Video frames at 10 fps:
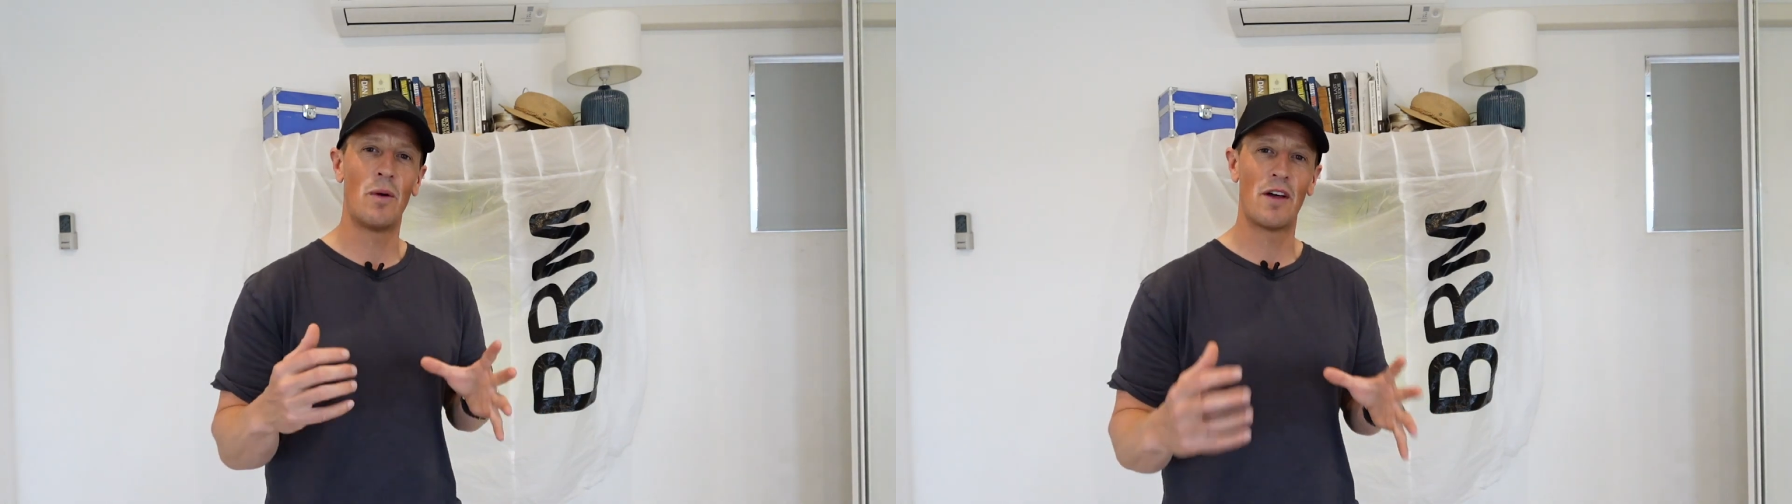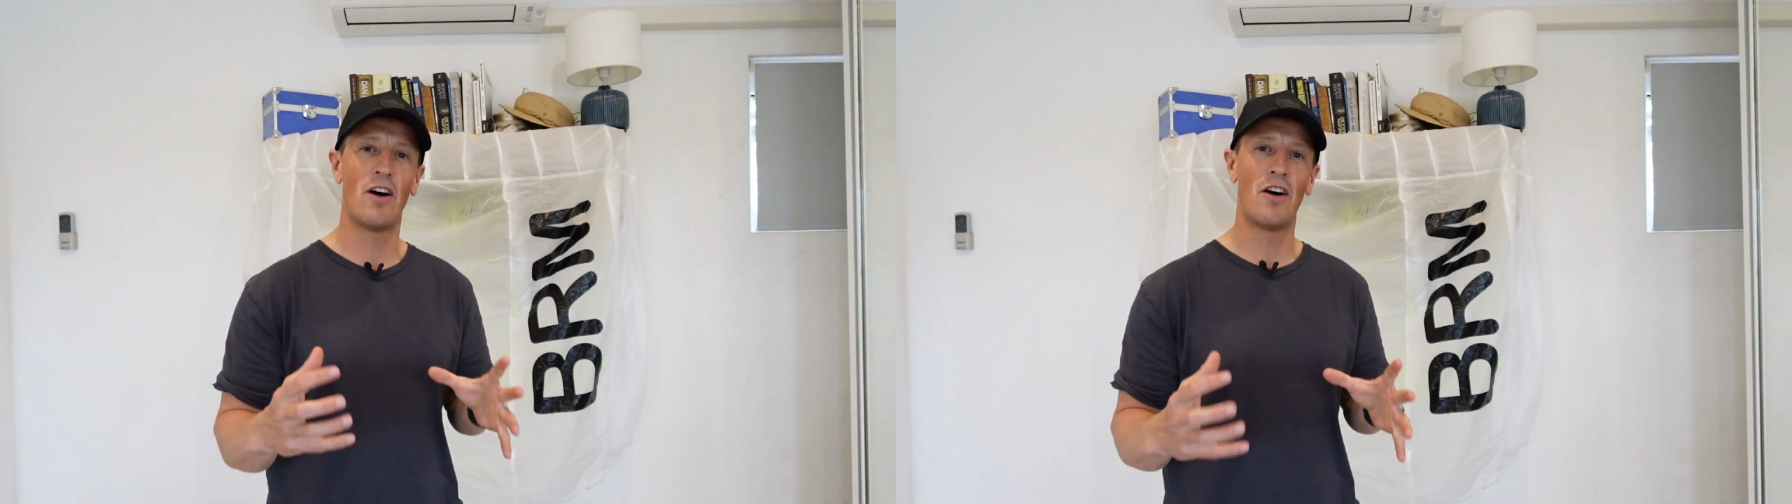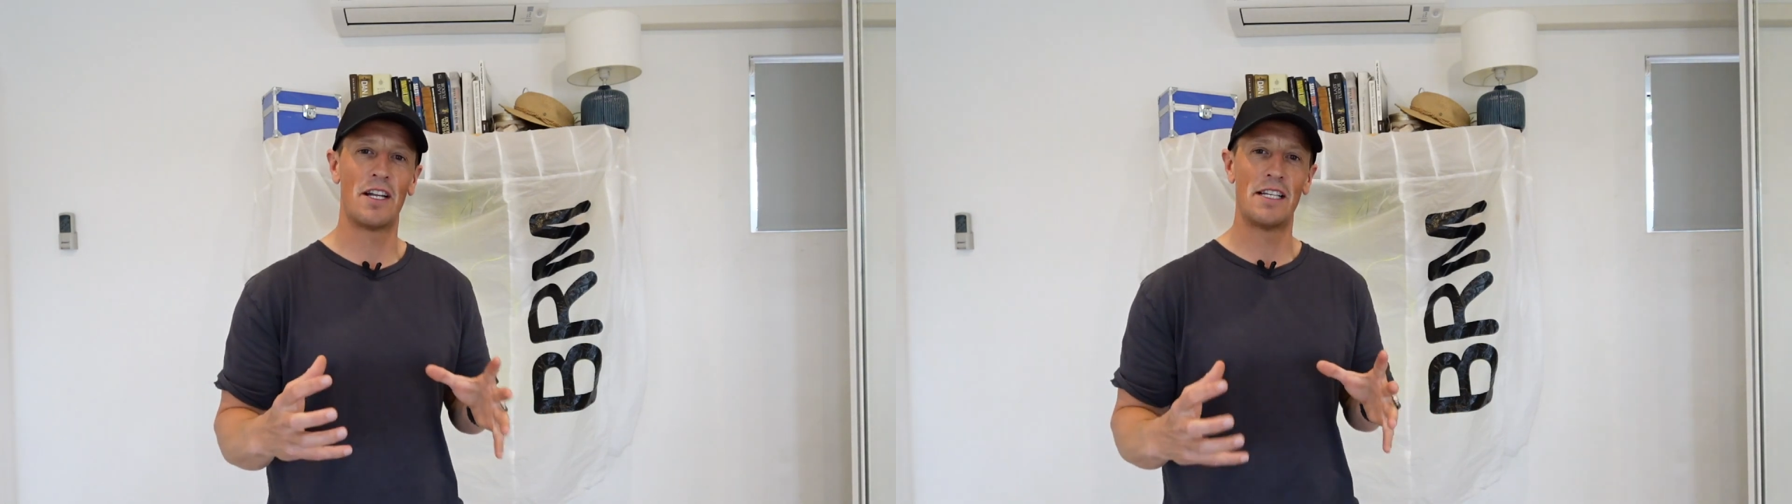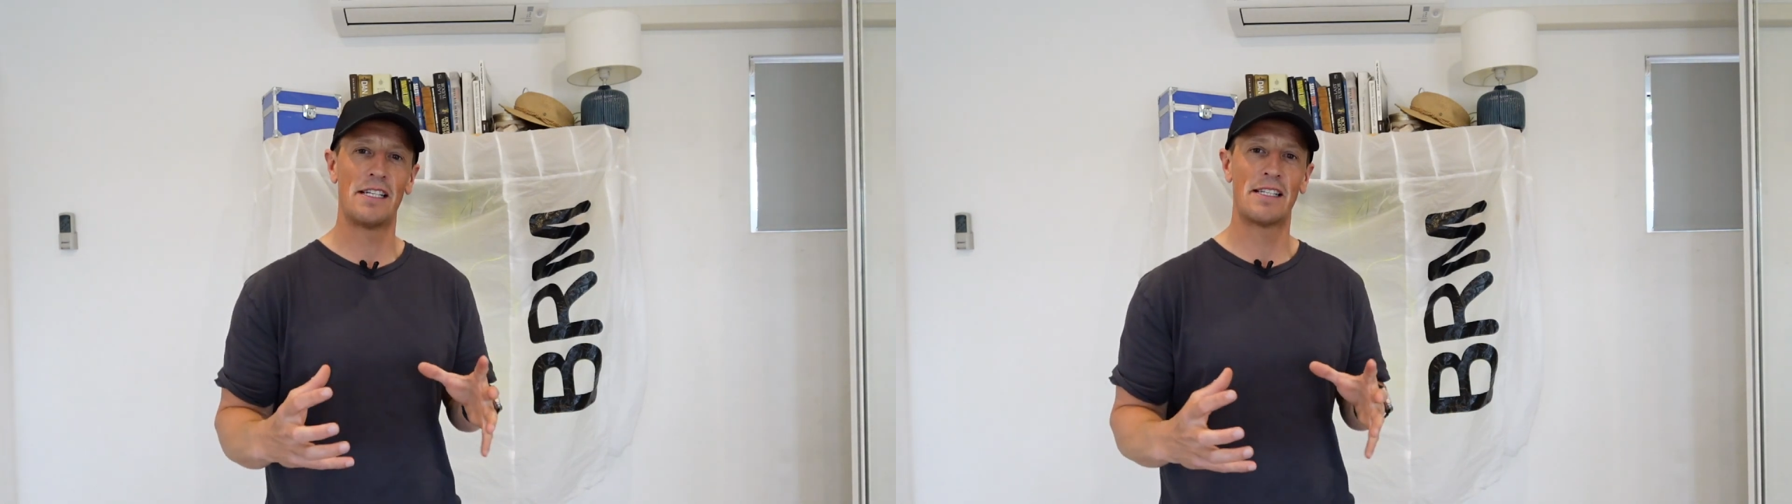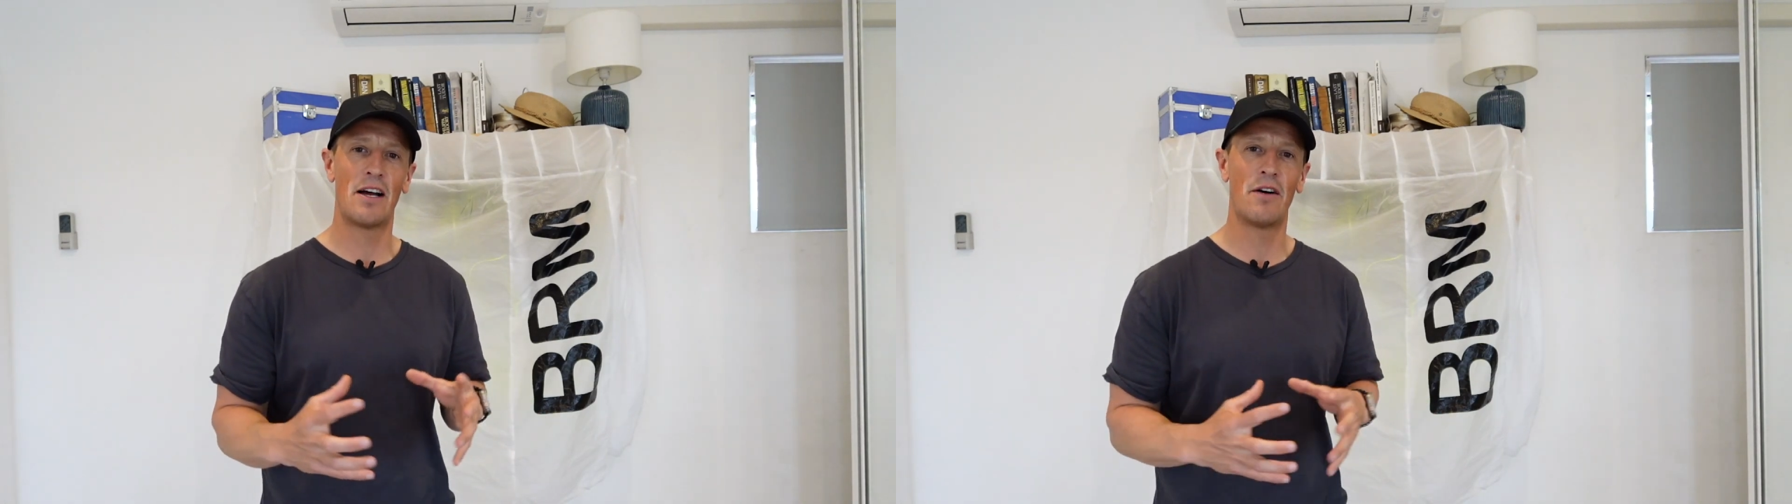with a harness
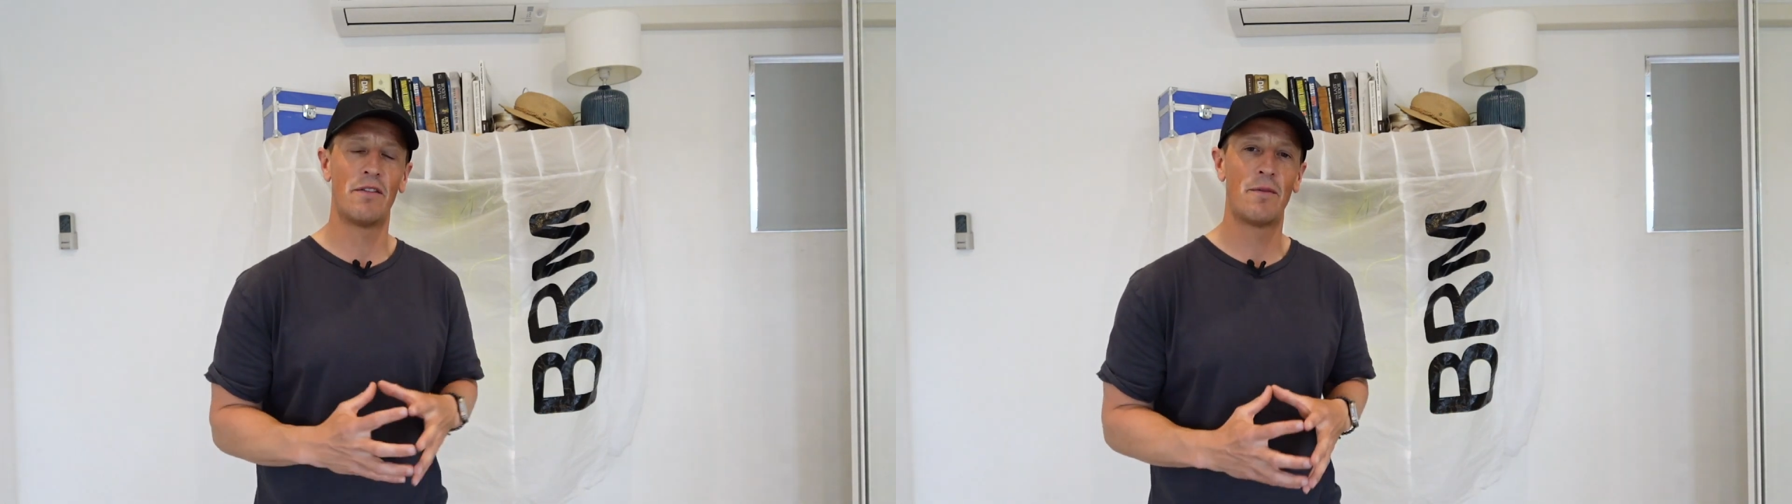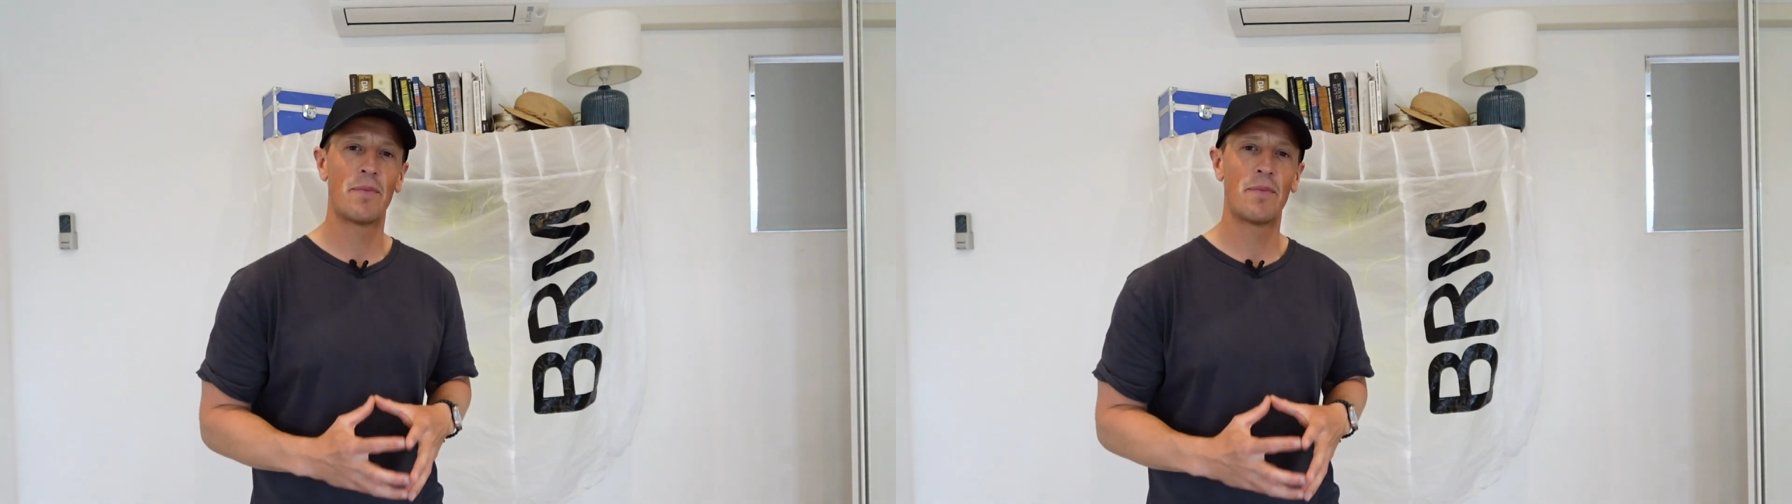itself.